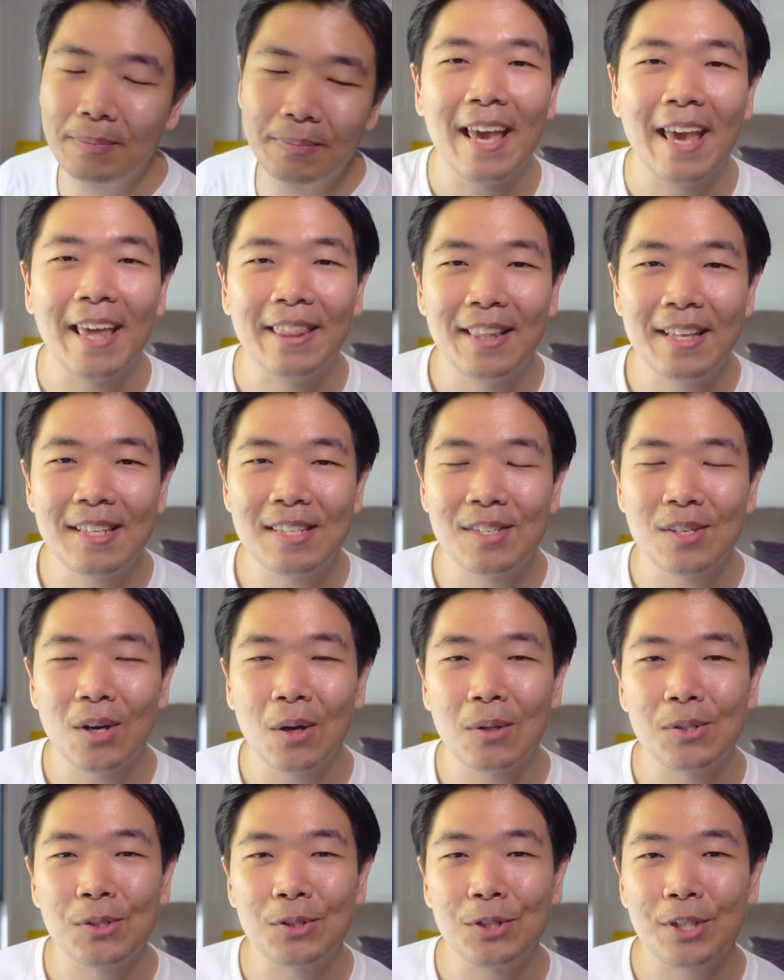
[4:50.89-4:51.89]
And this is
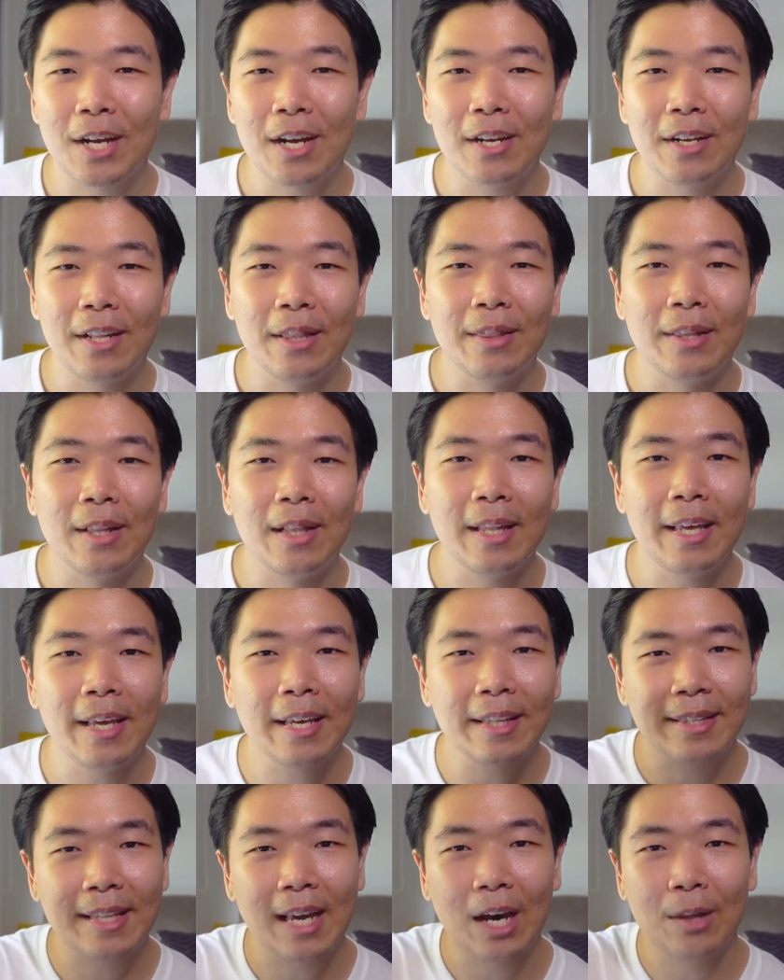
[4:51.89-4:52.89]
also shared in the
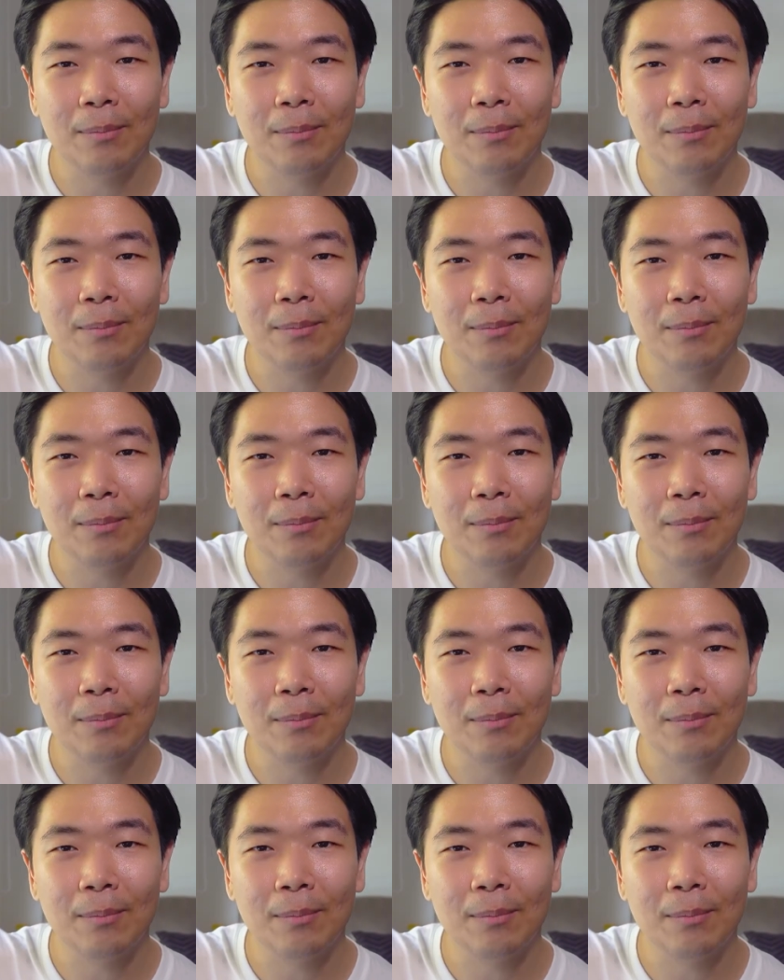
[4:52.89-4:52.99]
link down